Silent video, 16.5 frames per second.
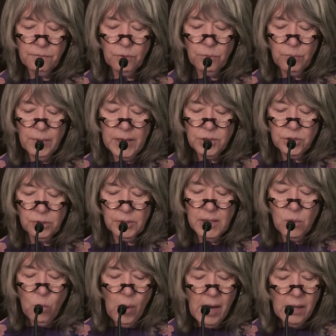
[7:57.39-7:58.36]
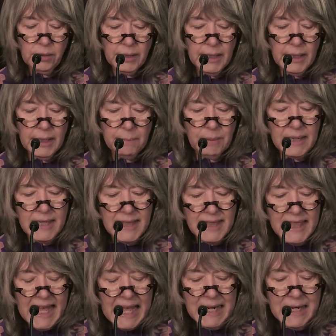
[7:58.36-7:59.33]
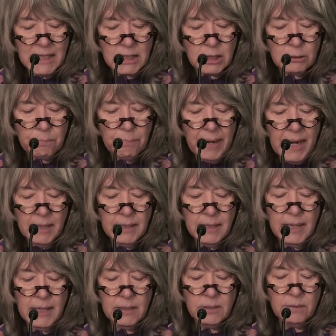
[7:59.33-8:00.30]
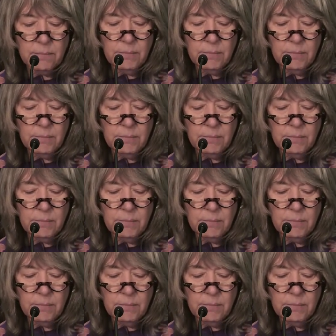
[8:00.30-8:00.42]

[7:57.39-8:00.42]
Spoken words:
for racial equality, but he then expanded his